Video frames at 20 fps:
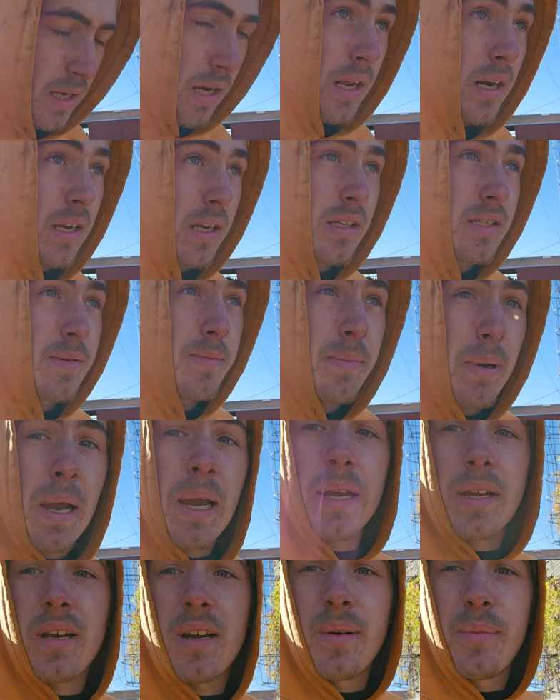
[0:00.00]
got to get some
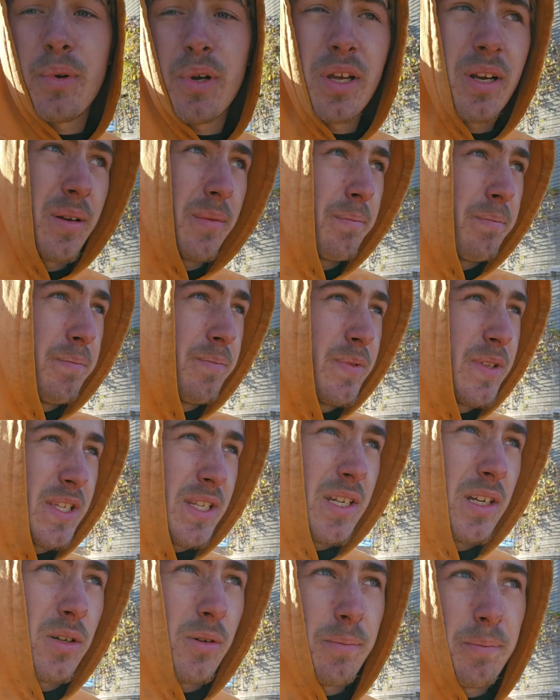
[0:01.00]
bicarb. We had a
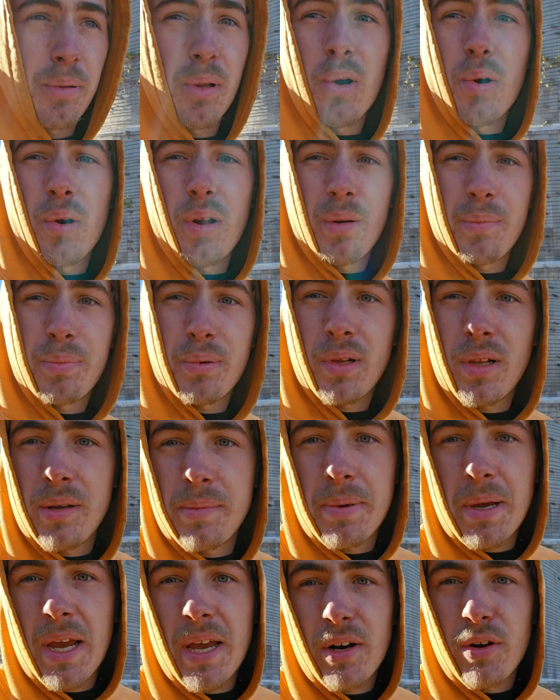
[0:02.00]
steer blowed up
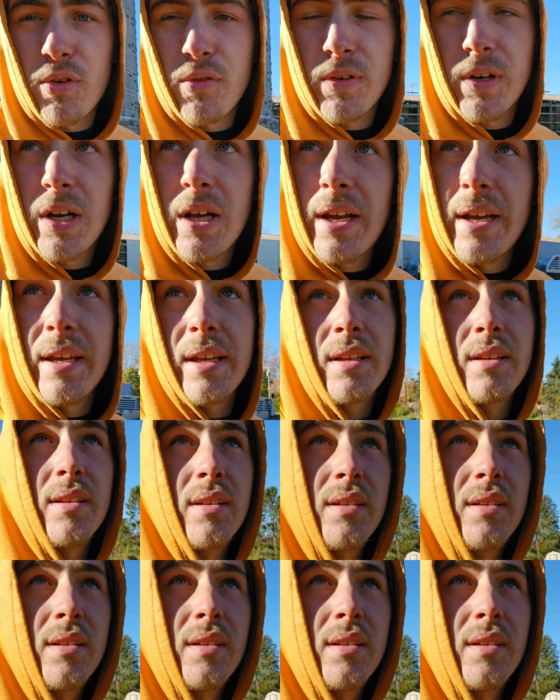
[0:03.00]
really bad overnight.